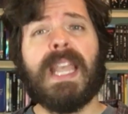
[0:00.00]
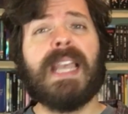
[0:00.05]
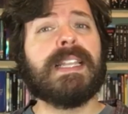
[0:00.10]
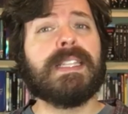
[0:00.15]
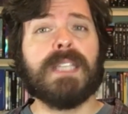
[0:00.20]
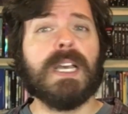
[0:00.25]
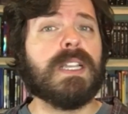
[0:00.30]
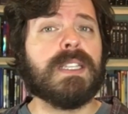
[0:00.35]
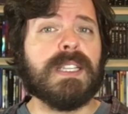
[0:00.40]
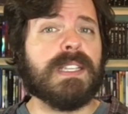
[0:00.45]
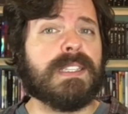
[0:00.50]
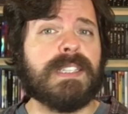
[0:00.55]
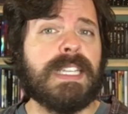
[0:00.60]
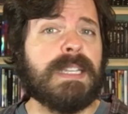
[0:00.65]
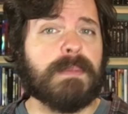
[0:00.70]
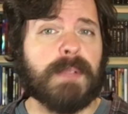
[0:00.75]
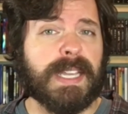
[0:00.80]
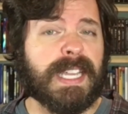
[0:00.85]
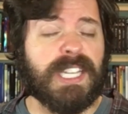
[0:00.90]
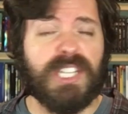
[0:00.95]
it doesn't
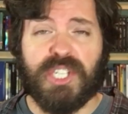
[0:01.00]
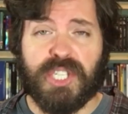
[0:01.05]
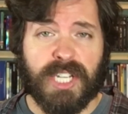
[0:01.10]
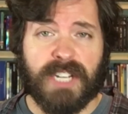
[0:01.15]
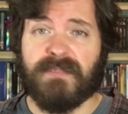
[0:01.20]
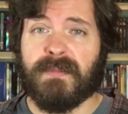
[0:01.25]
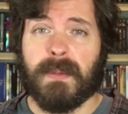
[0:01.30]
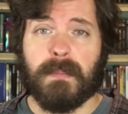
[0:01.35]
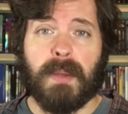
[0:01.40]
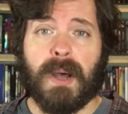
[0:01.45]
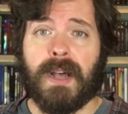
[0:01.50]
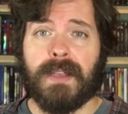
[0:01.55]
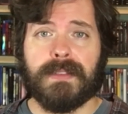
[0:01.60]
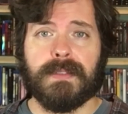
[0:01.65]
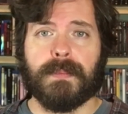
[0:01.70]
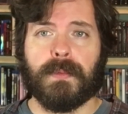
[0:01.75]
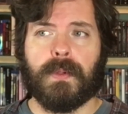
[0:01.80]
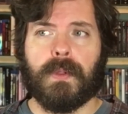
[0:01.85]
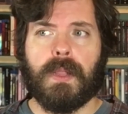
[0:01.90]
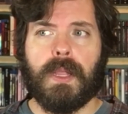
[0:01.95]
seem like it should have been
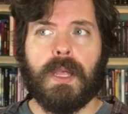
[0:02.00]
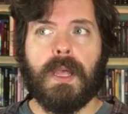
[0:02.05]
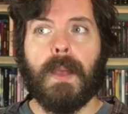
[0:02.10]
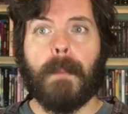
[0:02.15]
possible,